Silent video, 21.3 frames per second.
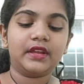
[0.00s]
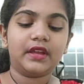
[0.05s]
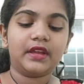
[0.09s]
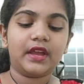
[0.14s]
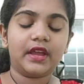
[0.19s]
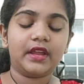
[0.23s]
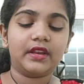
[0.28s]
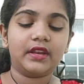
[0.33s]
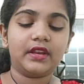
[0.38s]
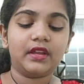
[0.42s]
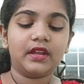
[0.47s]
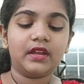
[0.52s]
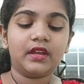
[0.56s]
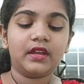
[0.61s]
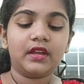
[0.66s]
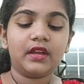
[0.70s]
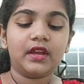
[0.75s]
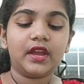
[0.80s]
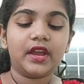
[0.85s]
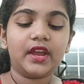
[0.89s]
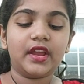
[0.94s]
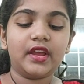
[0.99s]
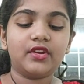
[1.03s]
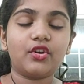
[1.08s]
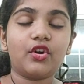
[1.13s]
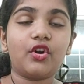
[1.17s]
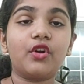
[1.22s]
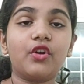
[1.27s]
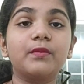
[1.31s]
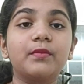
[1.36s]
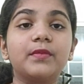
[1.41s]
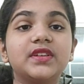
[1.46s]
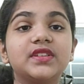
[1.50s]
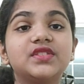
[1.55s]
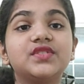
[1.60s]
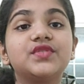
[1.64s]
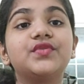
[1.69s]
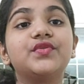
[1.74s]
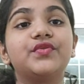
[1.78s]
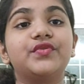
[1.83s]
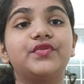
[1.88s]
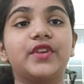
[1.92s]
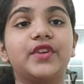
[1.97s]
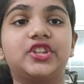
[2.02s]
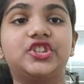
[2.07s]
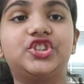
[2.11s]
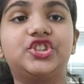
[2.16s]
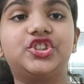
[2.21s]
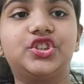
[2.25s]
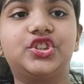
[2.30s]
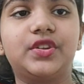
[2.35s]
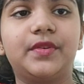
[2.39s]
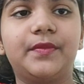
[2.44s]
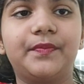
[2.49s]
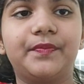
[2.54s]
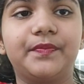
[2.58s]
an enormous fish.